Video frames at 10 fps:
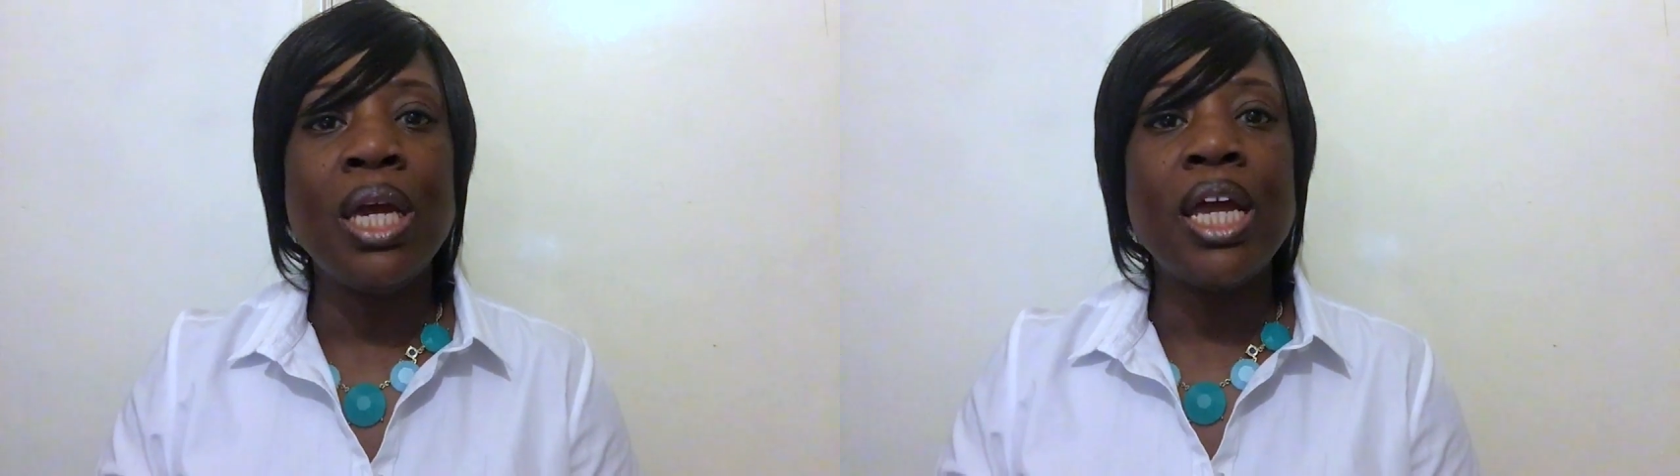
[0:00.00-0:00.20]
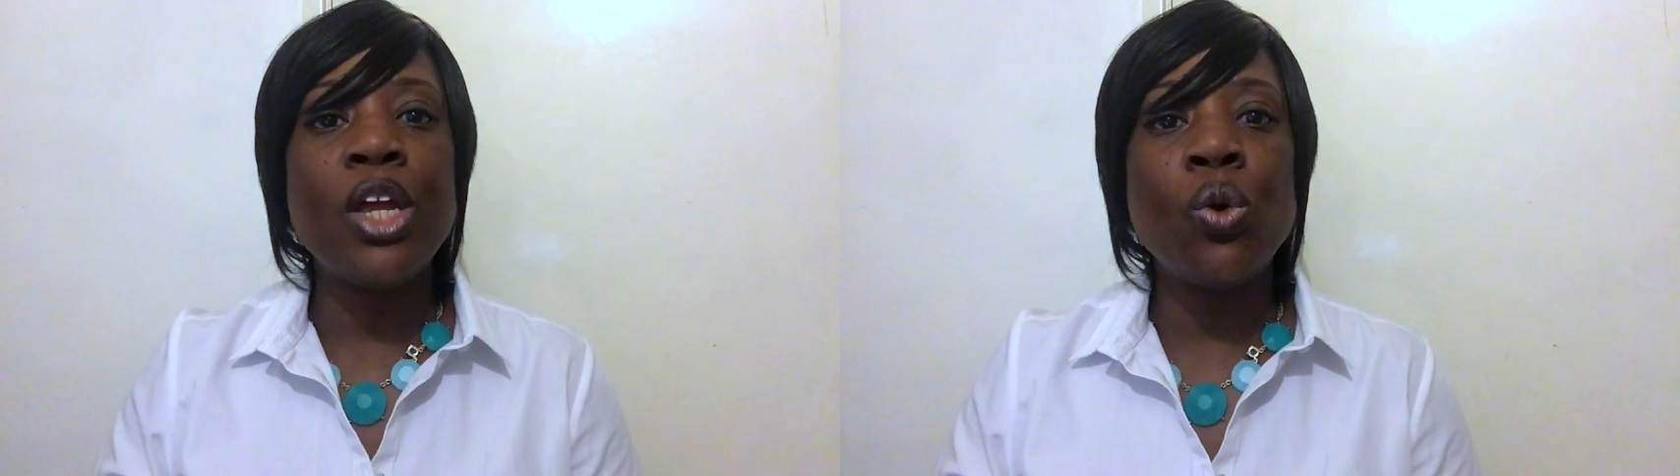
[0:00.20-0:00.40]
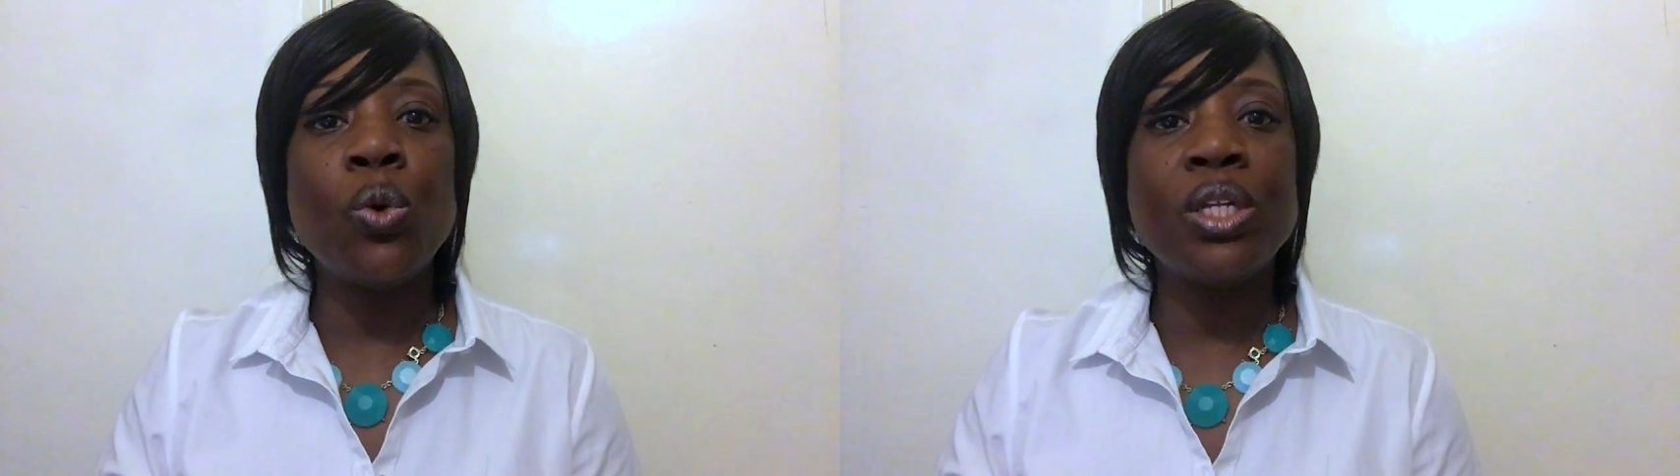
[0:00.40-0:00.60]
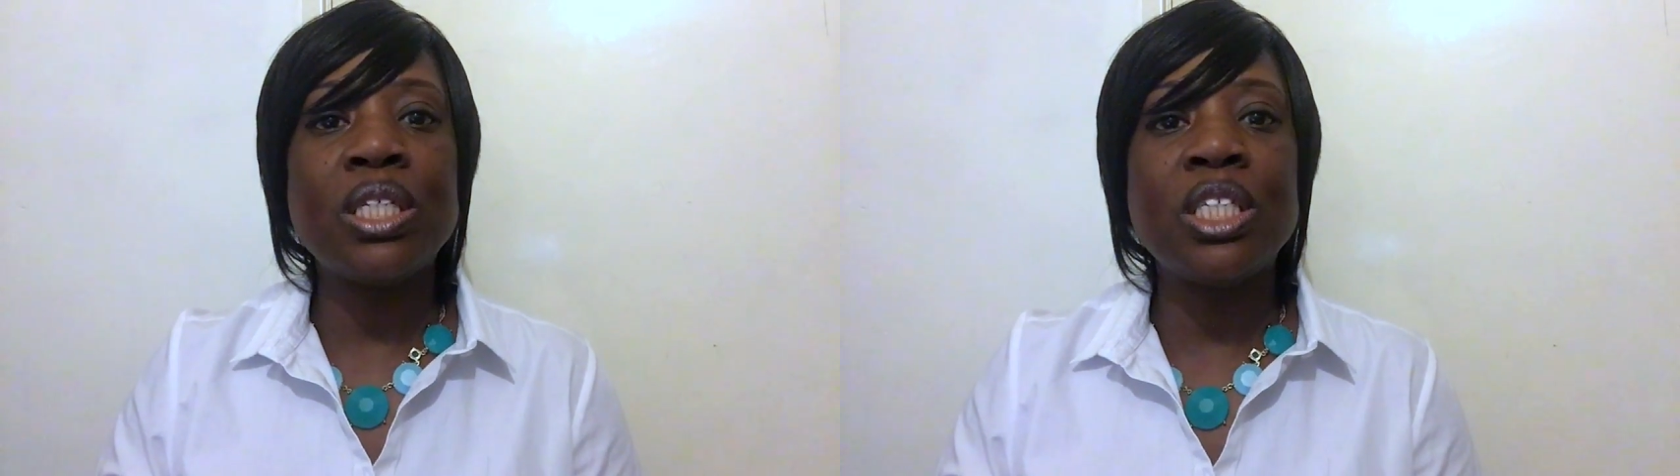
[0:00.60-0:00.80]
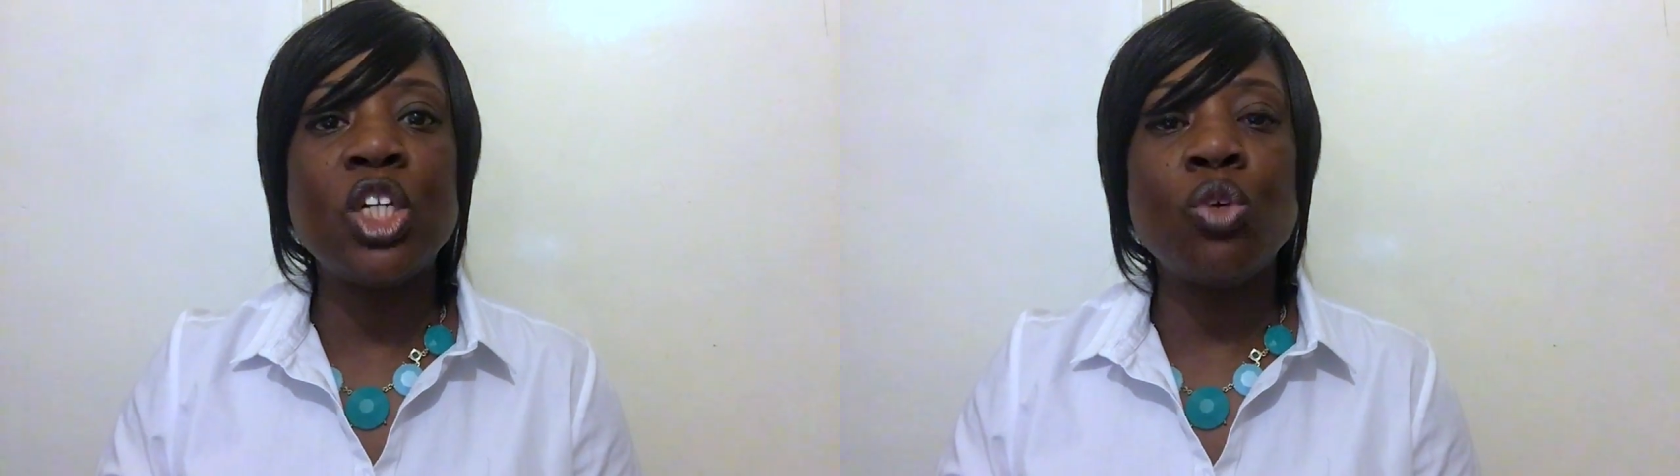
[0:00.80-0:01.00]
in order
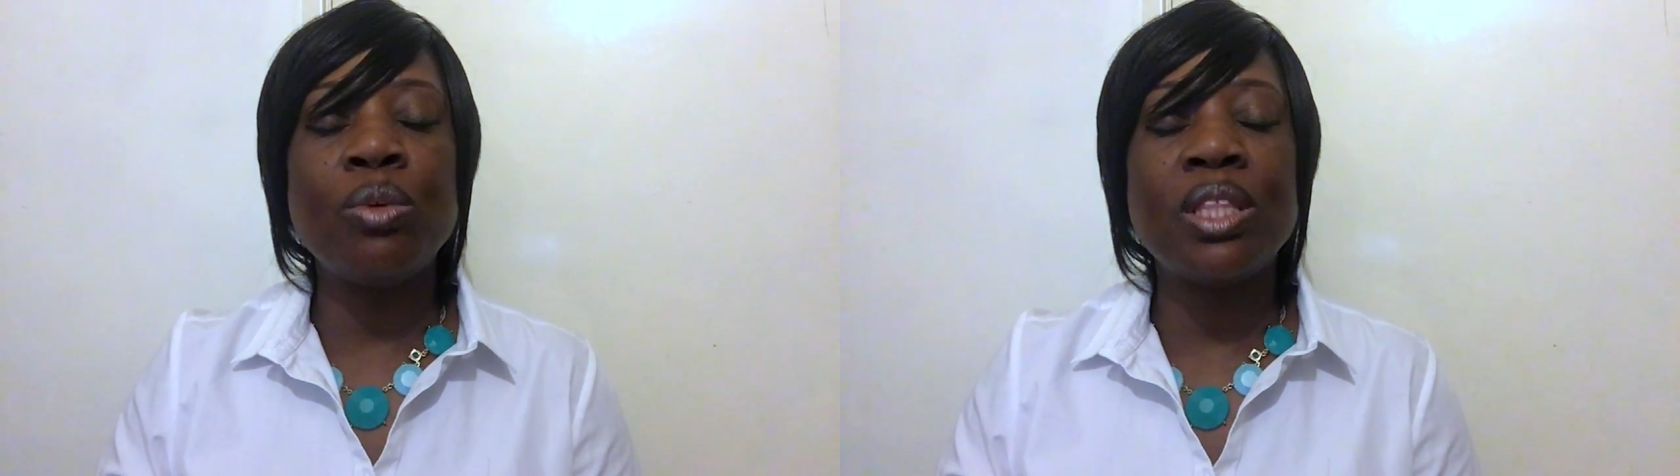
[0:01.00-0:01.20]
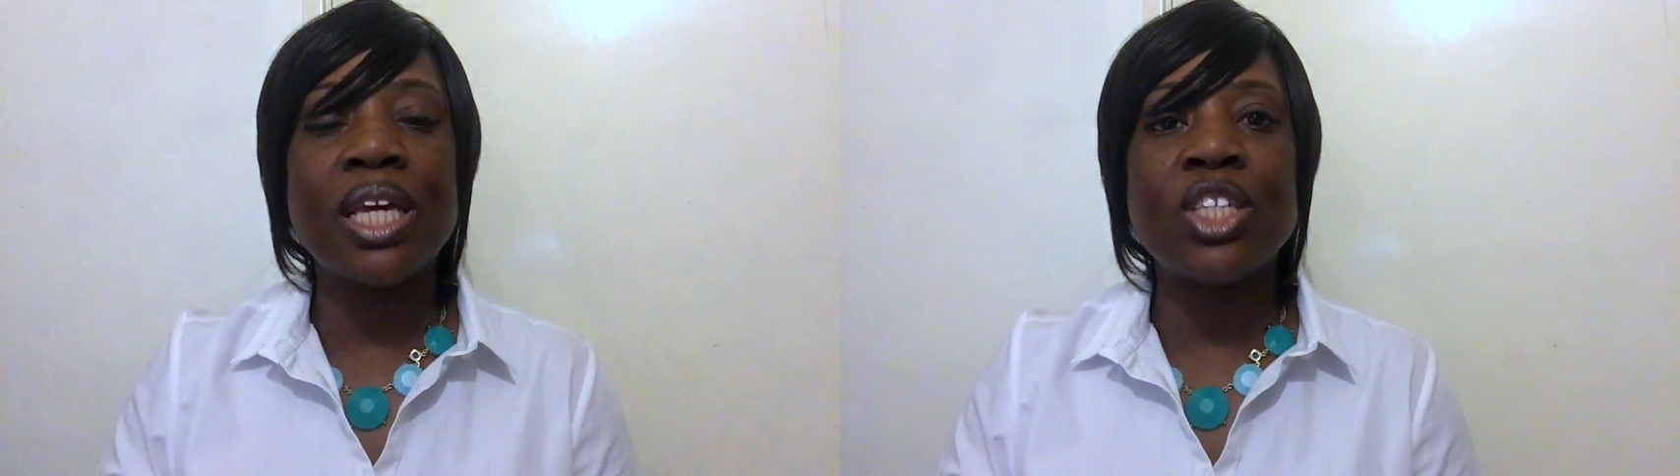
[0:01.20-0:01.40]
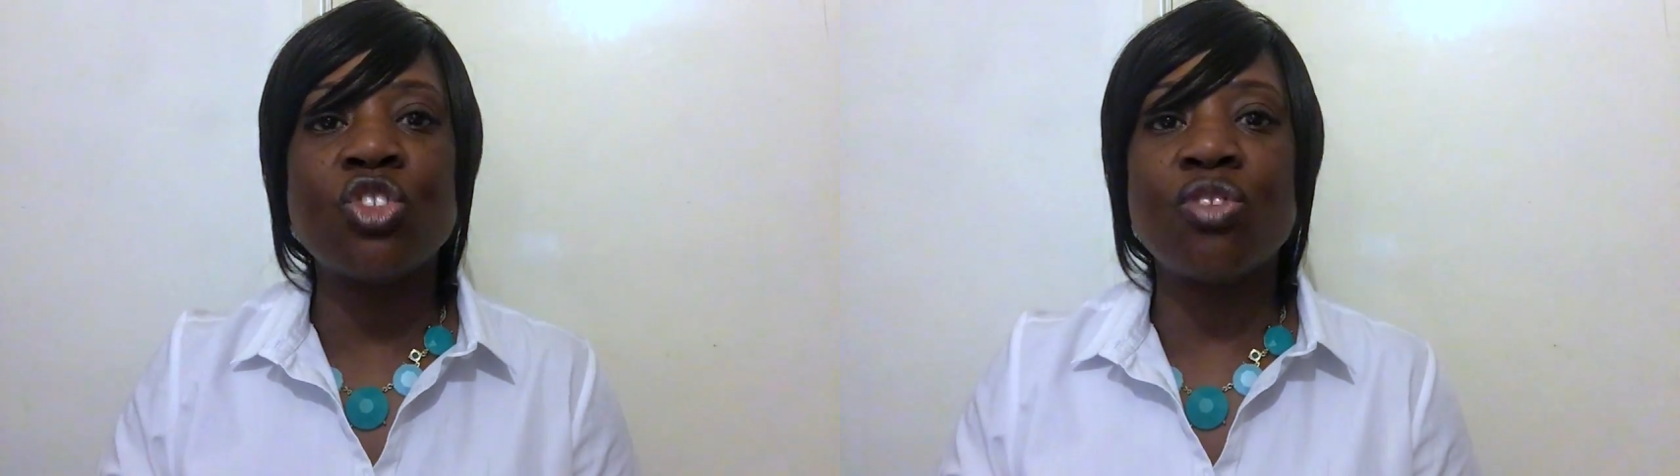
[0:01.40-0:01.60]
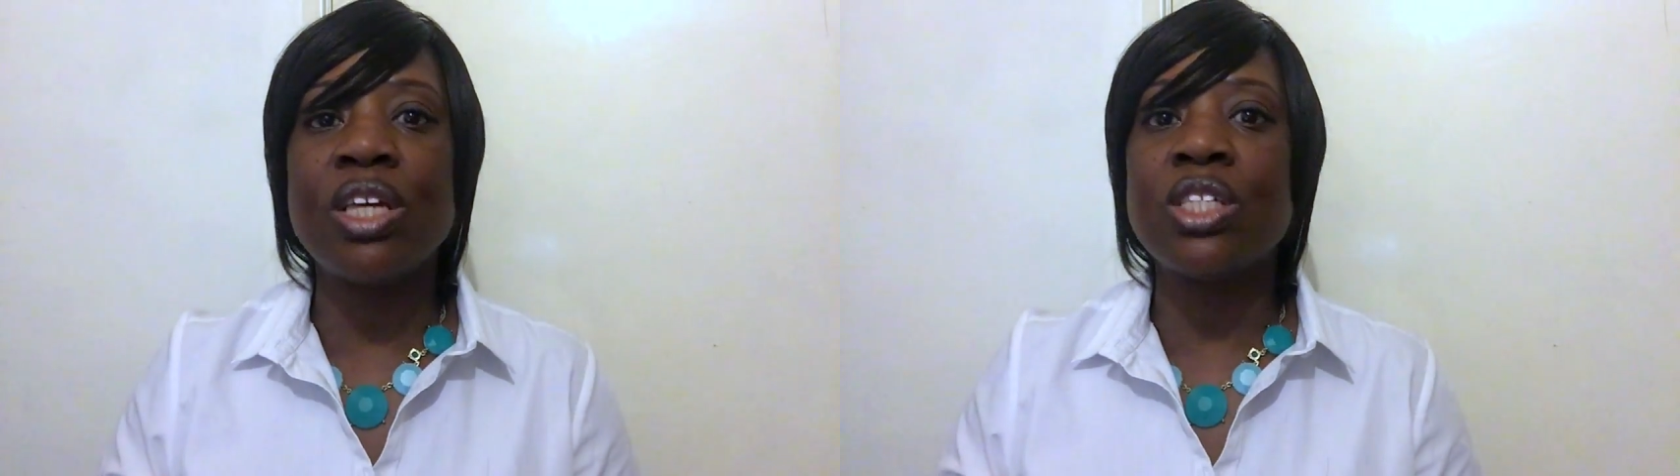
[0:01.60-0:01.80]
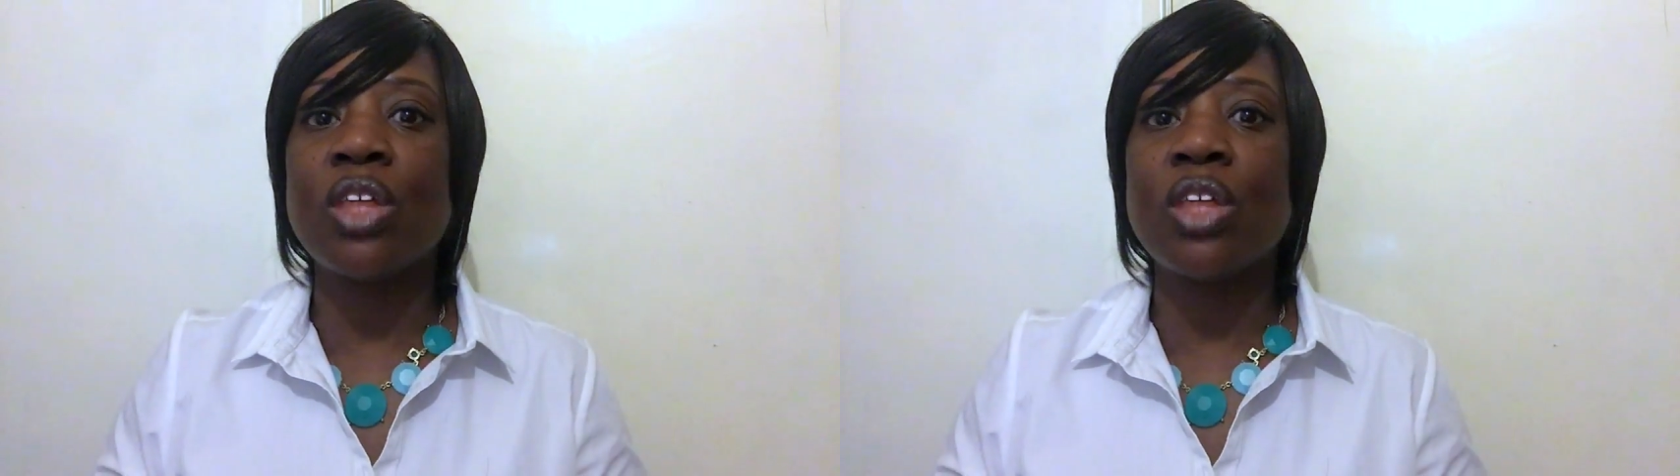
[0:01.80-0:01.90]
to deal with their stress,